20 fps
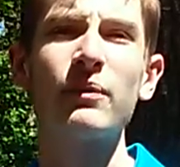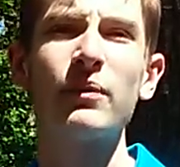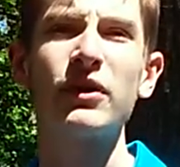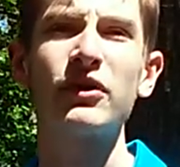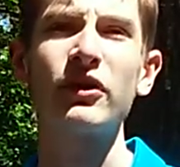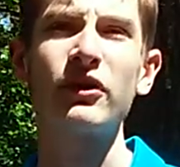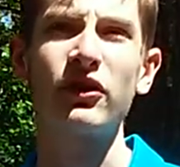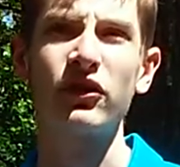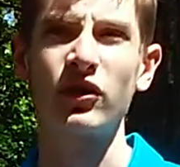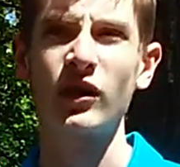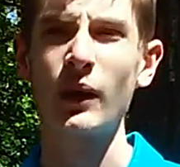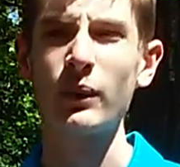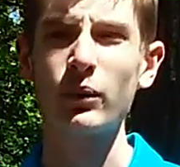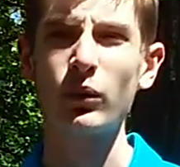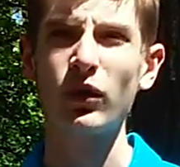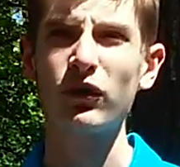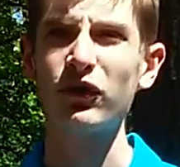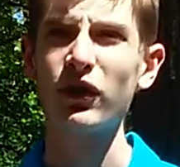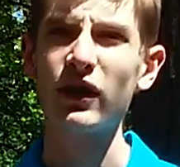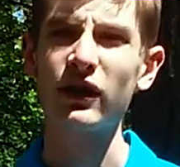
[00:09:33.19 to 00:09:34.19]
but there are just a couple
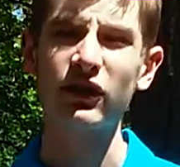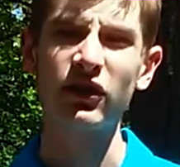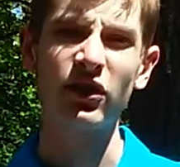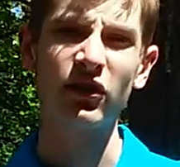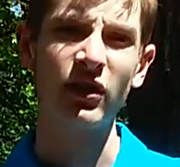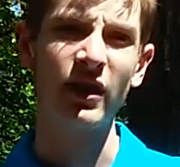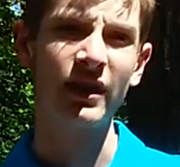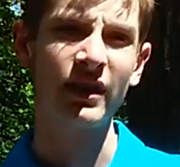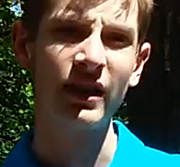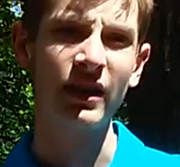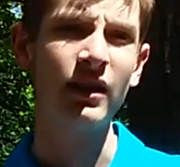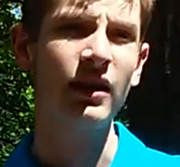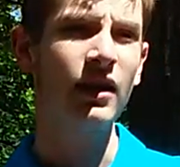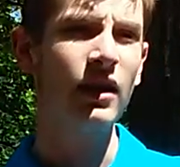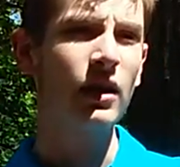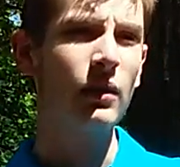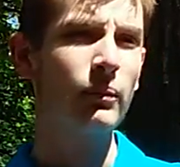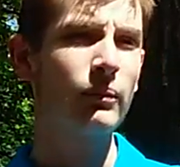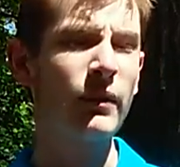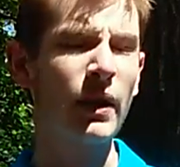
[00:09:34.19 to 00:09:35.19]
more fragrances that I get
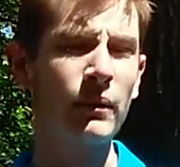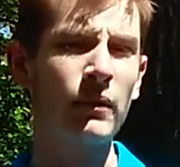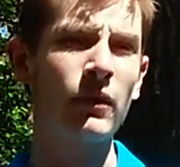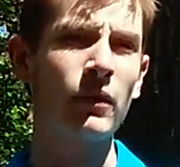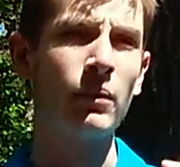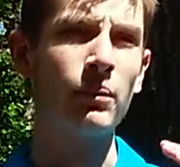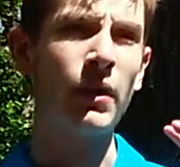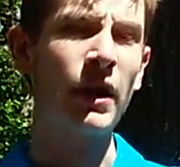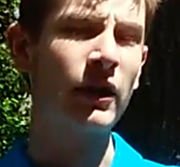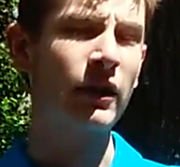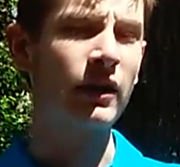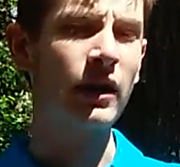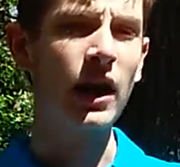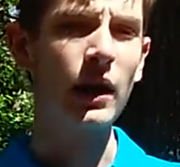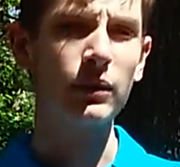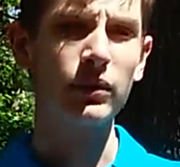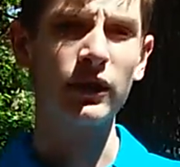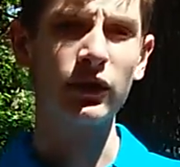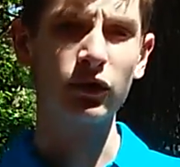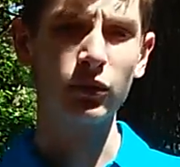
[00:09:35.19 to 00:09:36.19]
better
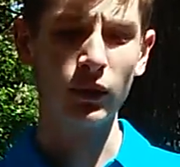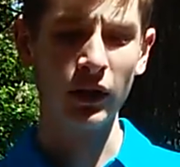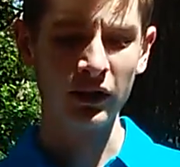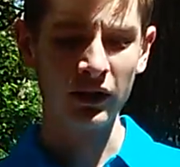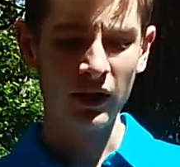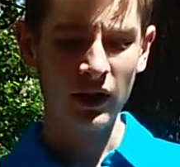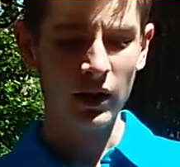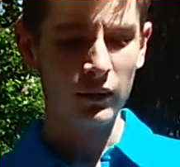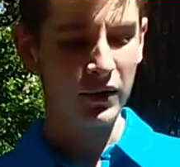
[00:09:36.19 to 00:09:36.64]
compliments with.